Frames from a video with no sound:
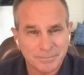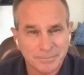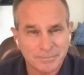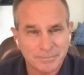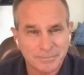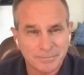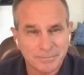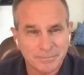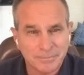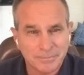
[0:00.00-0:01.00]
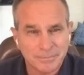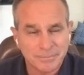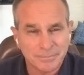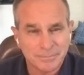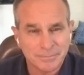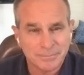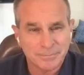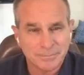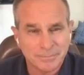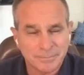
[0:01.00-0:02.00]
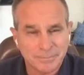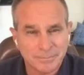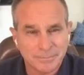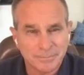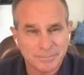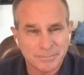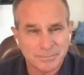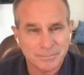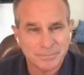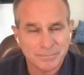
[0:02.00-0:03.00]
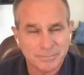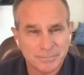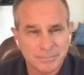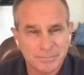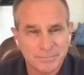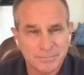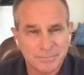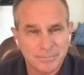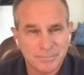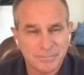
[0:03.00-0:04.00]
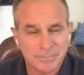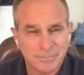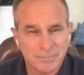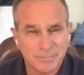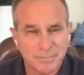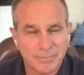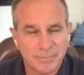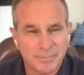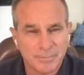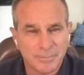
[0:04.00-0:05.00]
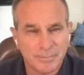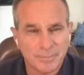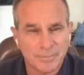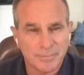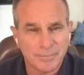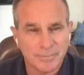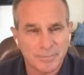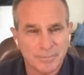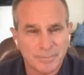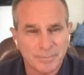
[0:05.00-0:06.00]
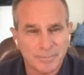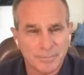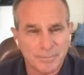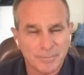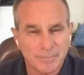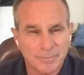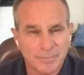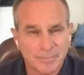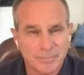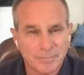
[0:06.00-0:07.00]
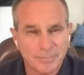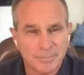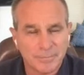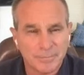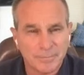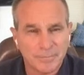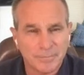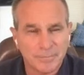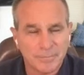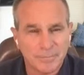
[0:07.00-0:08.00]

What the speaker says: No words are spoken by the person on screen.